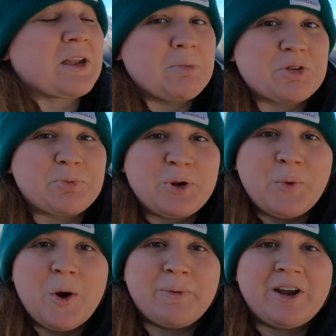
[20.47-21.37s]
But it's pretty
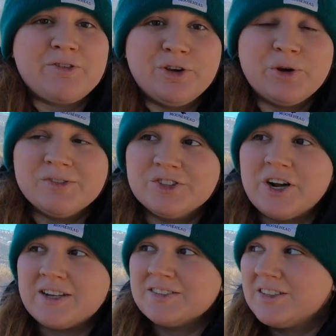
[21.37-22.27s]
warm, like I feel
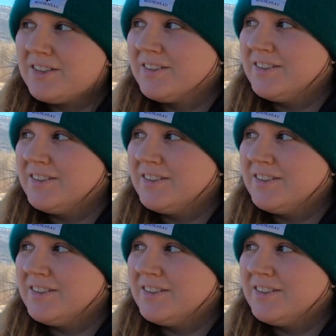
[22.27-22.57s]
overdressed.